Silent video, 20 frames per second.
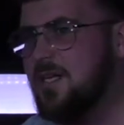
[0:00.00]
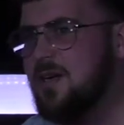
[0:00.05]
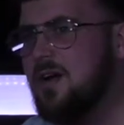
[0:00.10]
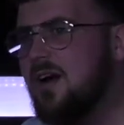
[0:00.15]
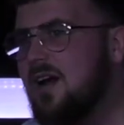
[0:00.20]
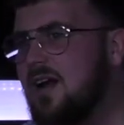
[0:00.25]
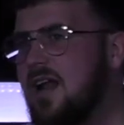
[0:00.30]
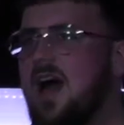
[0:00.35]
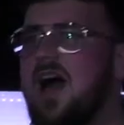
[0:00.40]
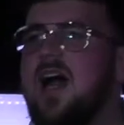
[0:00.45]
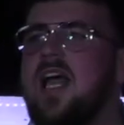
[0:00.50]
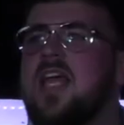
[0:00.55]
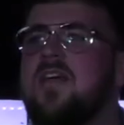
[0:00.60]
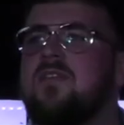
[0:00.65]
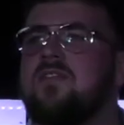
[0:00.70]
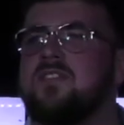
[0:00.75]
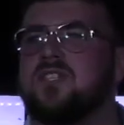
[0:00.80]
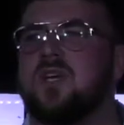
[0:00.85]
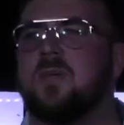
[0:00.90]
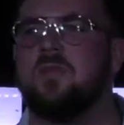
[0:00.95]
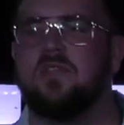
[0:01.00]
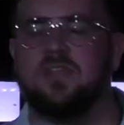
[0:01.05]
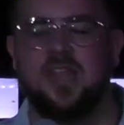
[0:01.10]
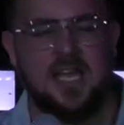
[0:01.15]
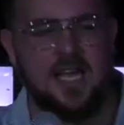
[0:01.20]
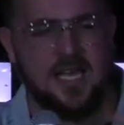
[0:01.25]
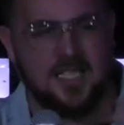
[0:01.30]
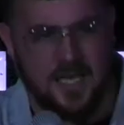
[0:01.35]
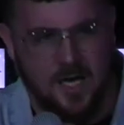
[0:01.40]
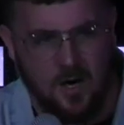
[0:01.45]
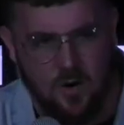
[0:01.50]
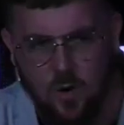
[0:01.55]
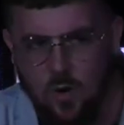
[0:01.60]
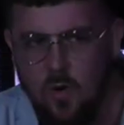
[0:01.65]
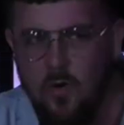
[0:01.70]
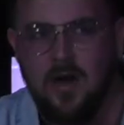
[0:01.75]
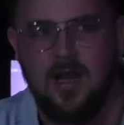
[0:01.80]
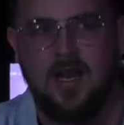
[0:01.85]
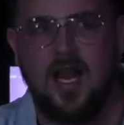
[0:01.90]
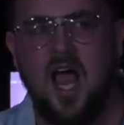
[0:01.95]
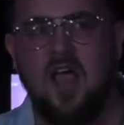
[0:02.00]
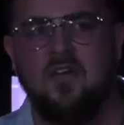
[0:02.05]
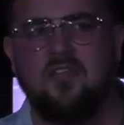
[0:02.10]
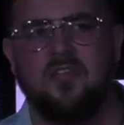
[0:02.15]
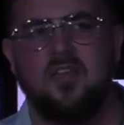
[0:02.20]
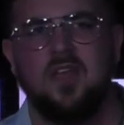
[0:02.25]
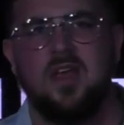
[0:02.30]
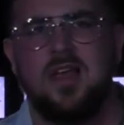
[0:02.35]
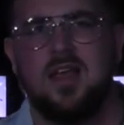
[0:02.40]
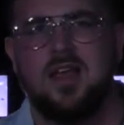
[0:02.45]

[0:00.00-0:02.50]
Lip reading: in our lives or some things in our own lives